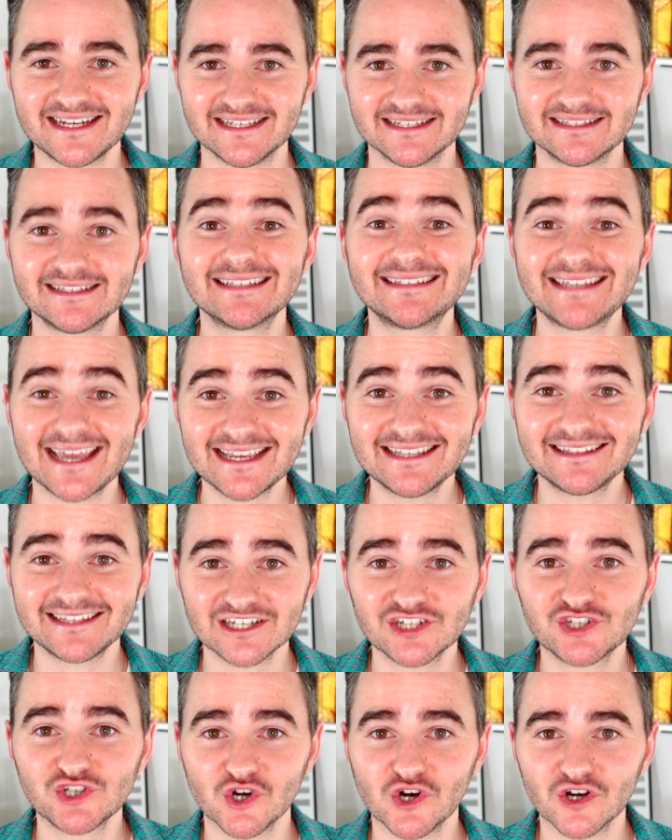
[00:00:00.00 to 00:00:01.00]
it is to take
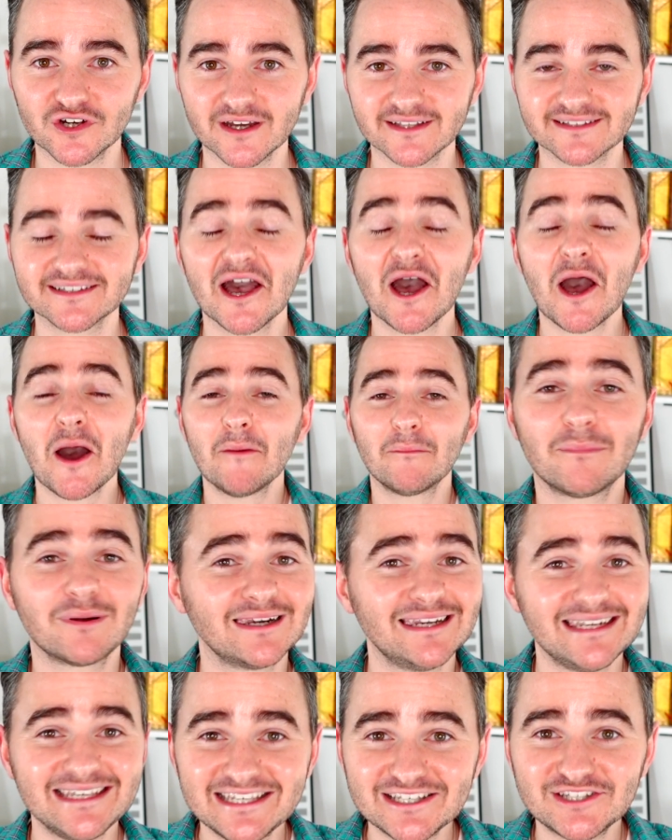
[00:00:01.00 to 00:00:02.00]
this shortcut,
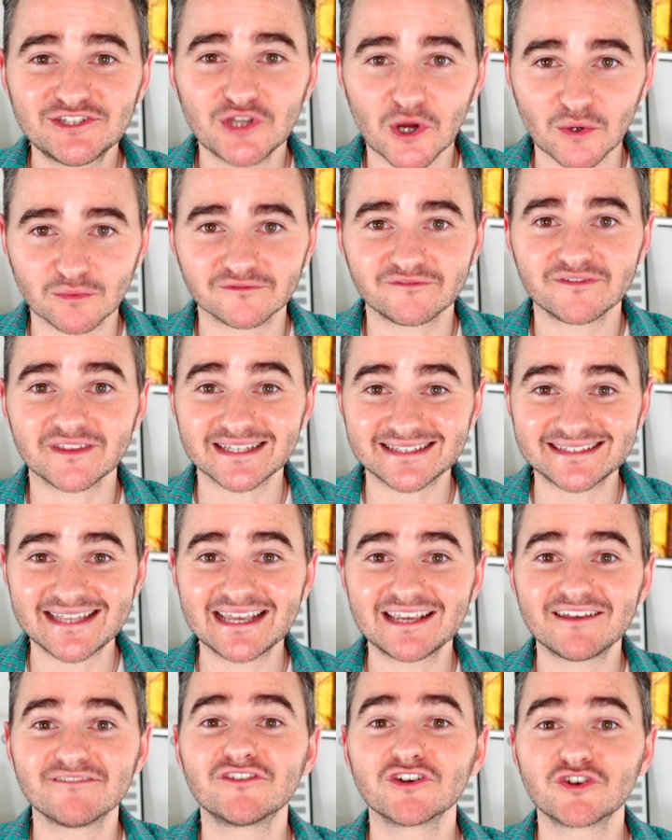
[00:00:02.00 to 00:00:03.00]
please don't, for the
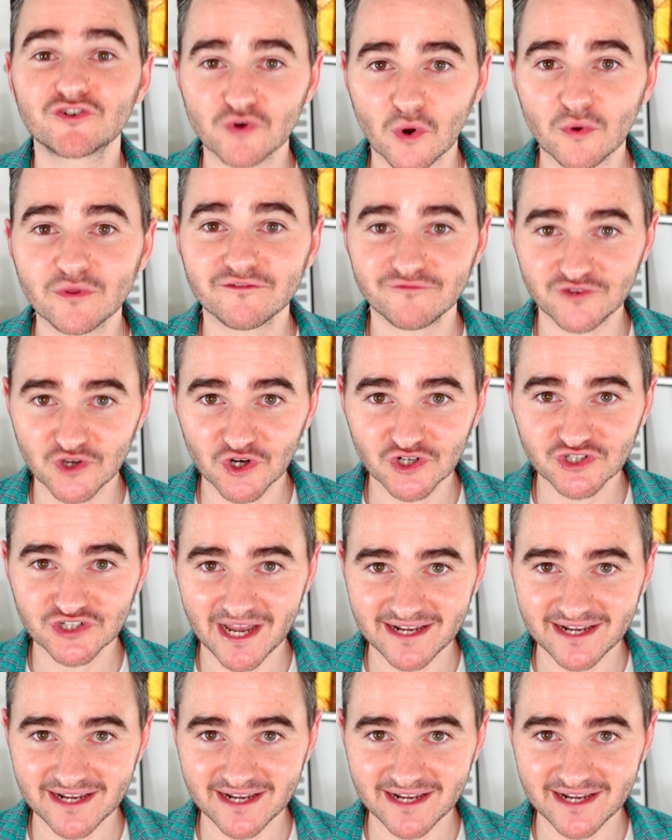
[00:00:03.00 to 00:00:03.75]
sake of the growth of your